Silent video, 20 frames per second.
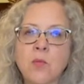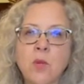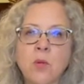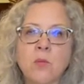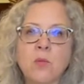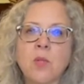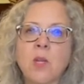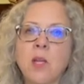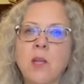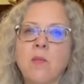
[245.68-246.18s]

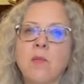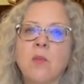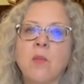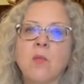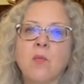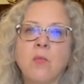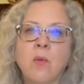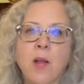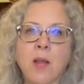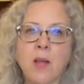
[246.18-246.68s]
don't
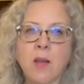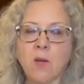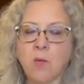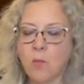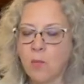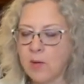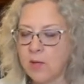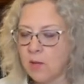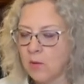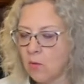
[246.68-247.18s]
even ring
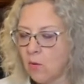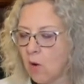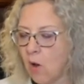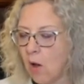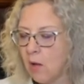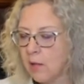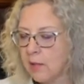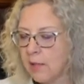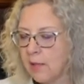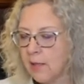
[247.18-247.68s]
when you
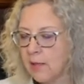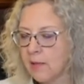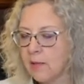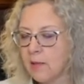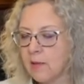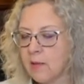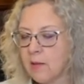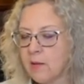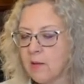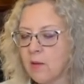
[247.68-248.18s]
call in,
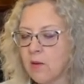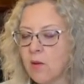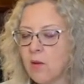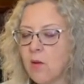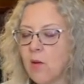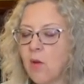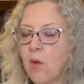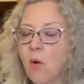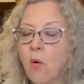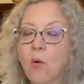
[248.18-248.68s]

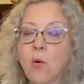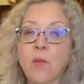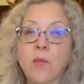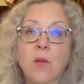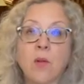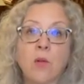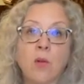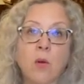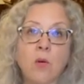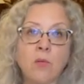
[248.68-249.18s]
or
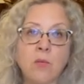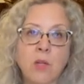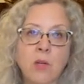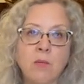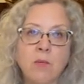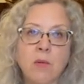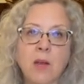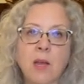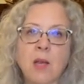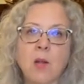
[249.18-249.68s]
they'll only
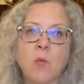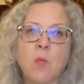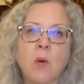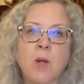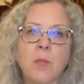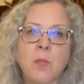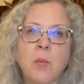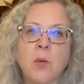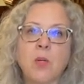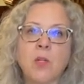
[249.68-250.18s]
ring in
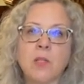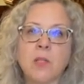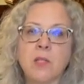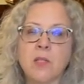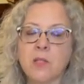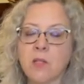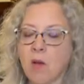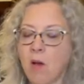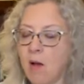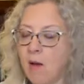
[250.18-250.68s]
one
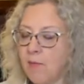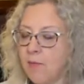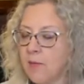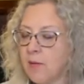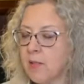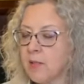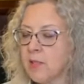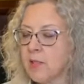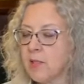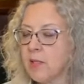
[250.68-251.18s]
person's
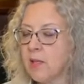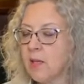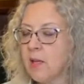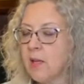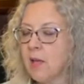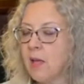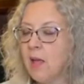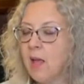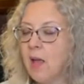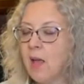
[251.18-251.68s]
office
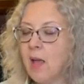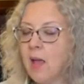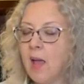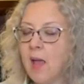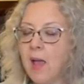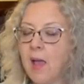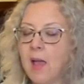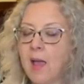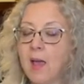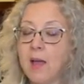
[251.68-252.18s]

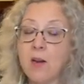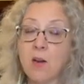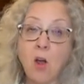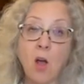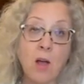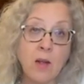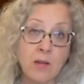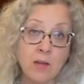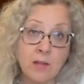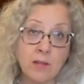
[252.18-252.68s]
and
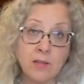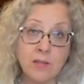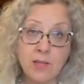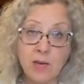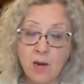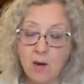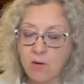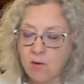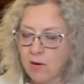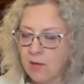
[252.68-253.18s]
not in
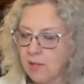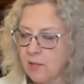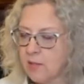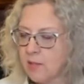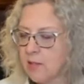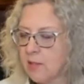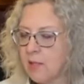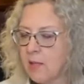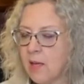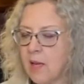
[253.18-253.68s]

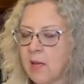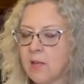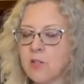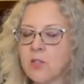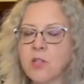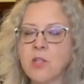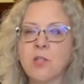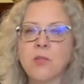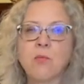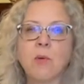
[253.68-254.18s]
Tara's, and
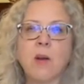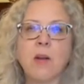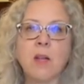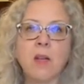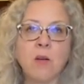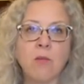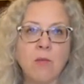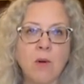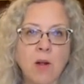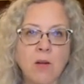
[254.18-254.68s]
she's running
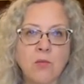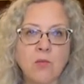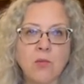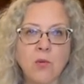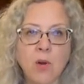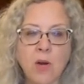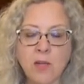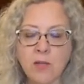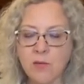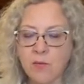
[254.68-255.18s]
around
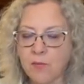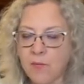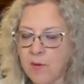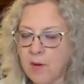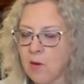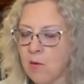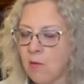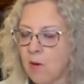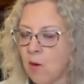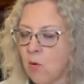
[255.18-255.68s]
trying to
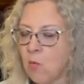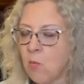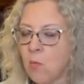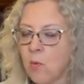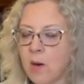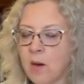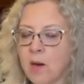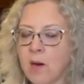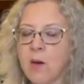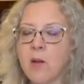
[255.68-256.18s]
figure out
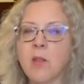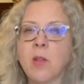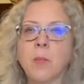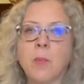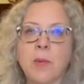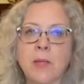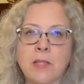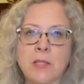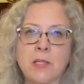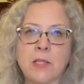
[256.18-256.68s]
where
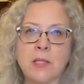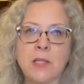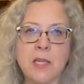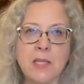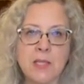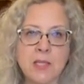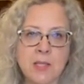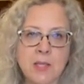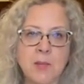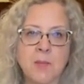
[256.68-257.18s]
the
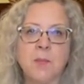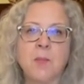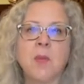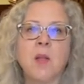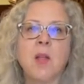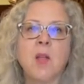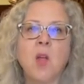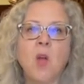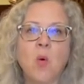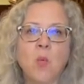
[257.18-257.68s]
system
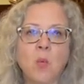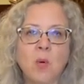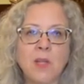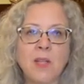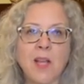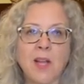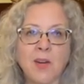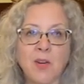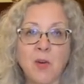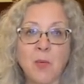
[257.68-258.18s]
will
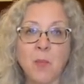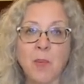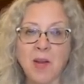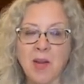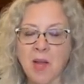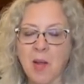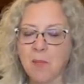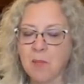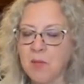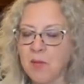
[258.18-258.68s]
let her
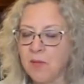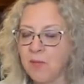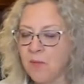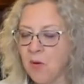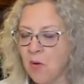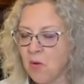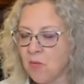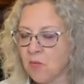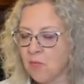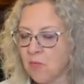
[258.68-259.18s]
pick up the
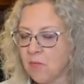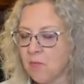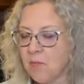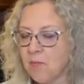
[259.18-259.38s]
phone.